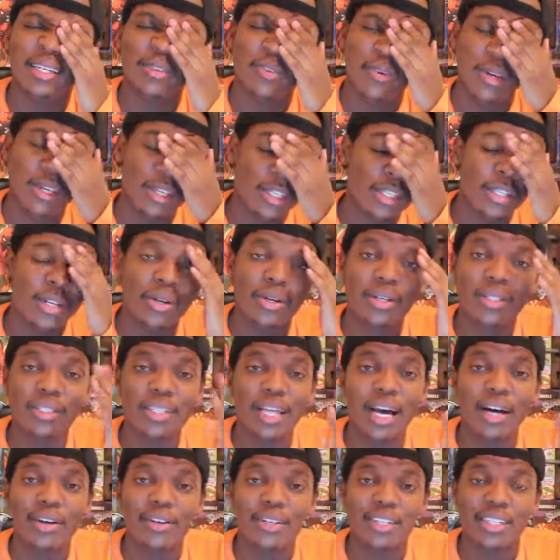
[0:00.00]
when he looked
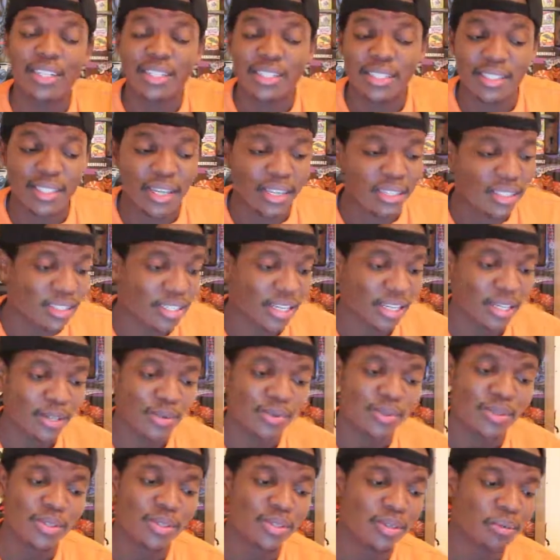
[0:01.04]
out in the sunset.
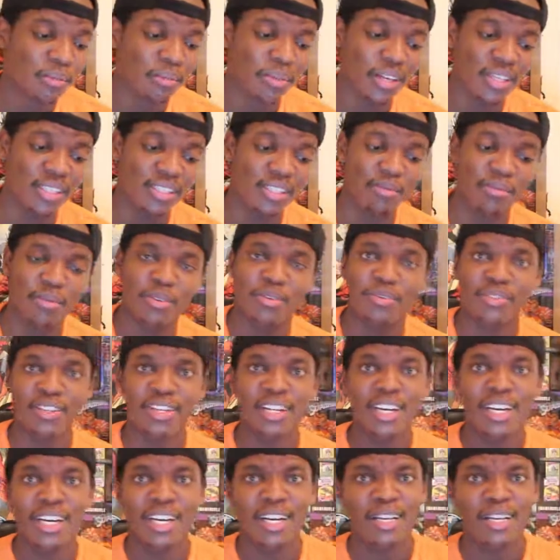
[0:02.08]
This was an amazing movie.